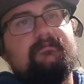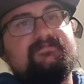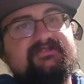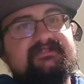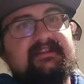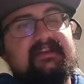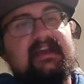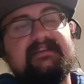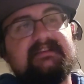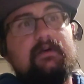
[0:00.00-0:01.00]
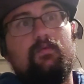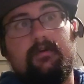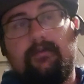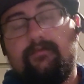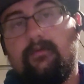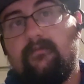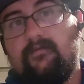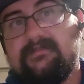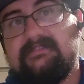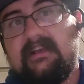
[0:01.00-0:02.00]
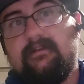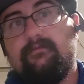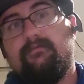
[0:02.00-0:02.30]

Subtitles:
just in case I want to throw them for second